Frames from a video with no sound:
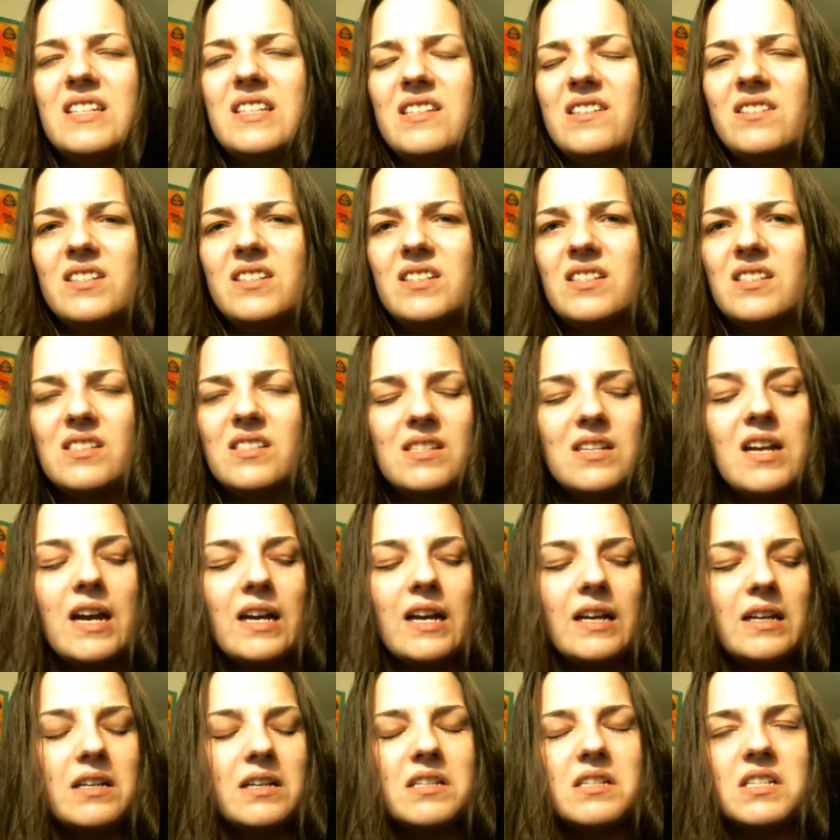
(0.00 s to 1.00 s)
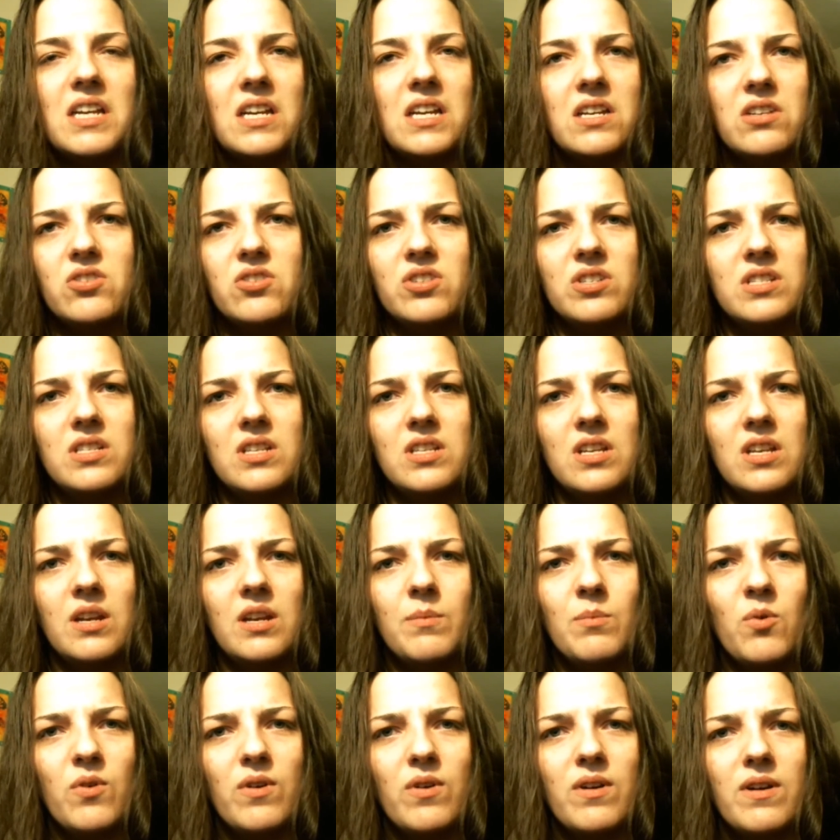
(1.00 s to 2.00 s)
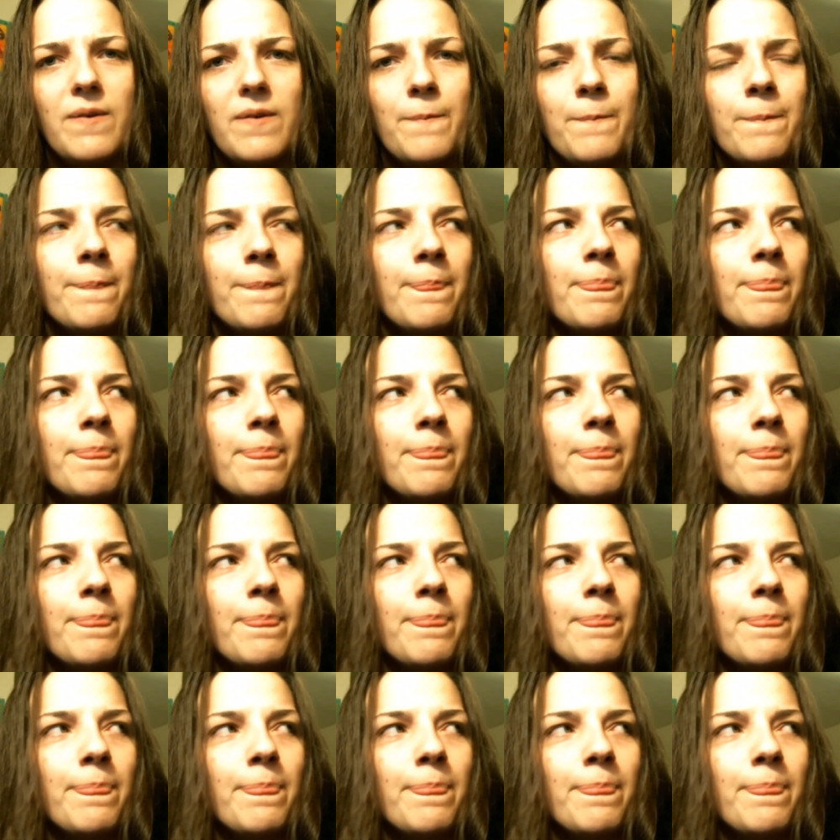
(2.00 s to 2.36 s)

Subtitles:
Dylan's not contagious anymore.